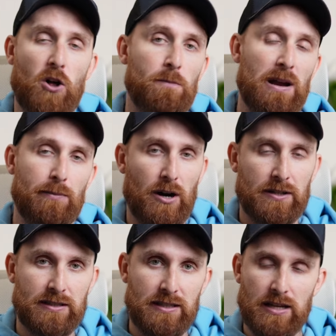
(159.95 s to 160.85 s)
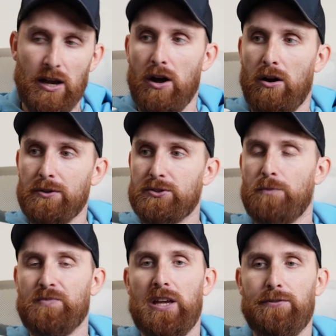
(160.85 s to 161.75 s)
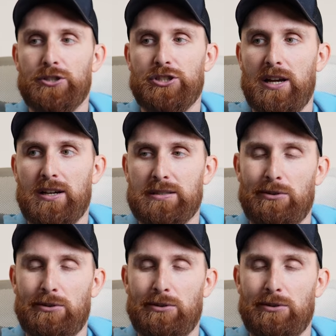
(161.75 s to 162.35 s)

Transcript: all my boxes. Also, if you check